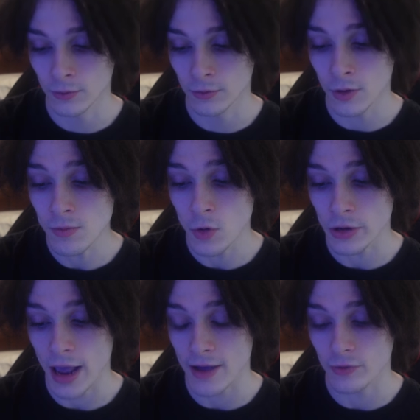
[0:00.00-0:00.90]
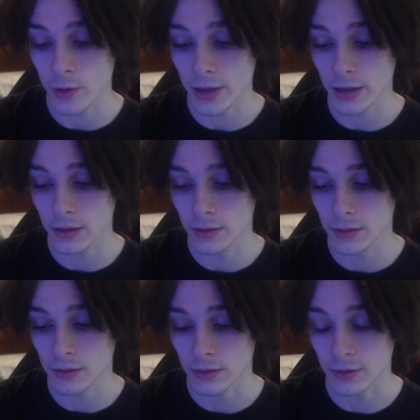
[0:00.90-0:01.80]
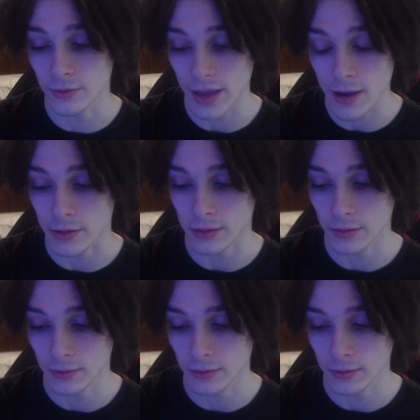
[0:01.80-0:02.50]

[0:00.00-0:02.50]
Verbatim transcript: we're almost halfway to 2,000.